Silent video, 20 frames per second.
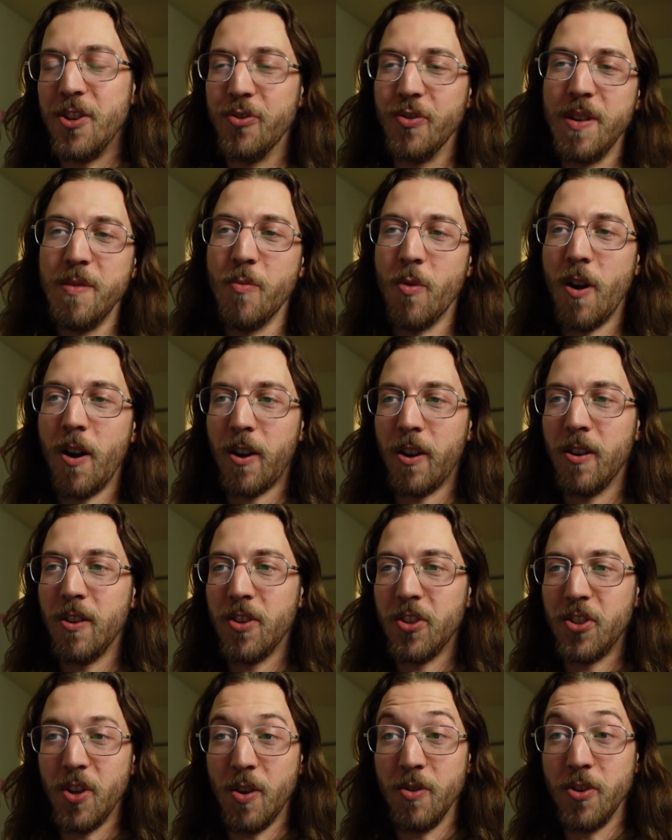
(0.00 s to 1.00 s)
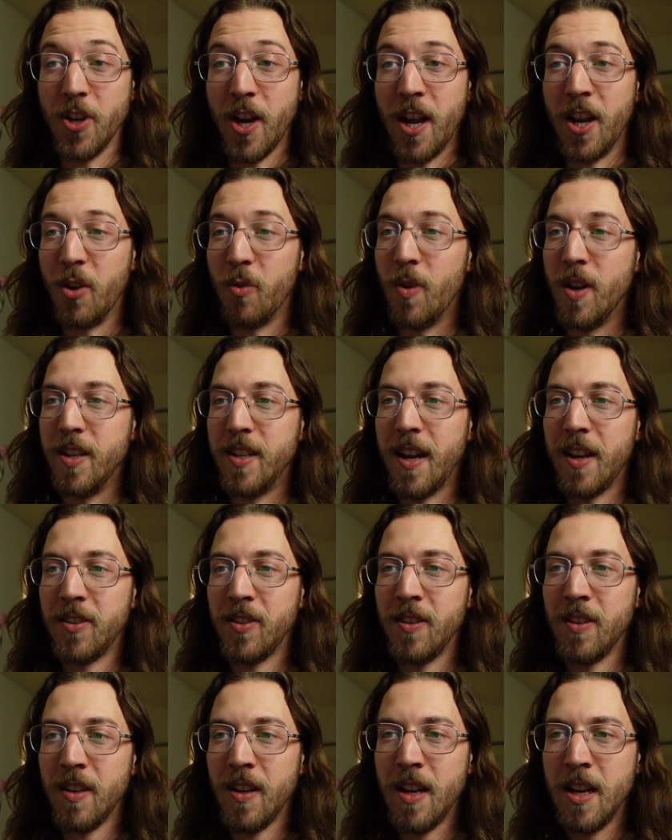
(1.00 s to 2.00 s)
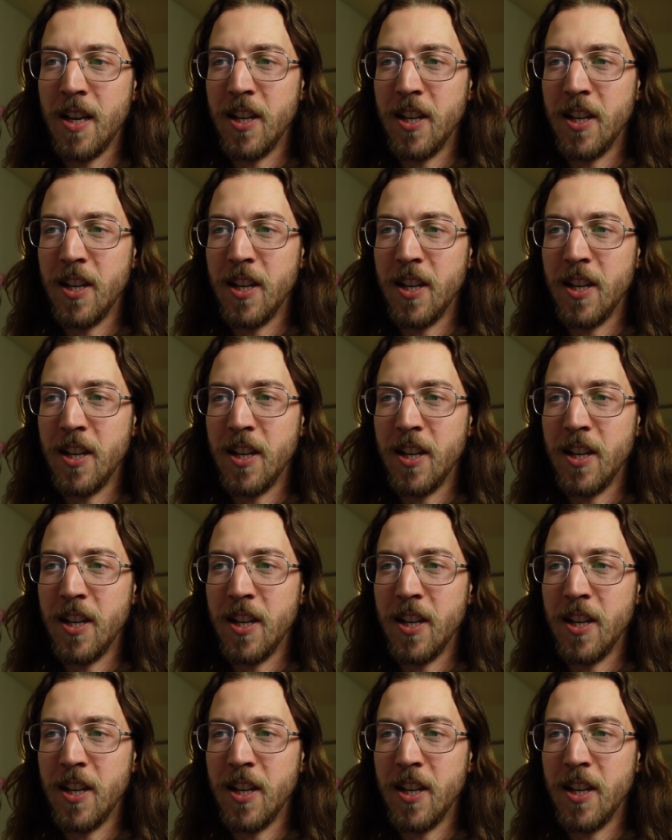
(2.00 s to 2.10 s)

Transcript: Dreamwalker, Stone Giant Quintessent,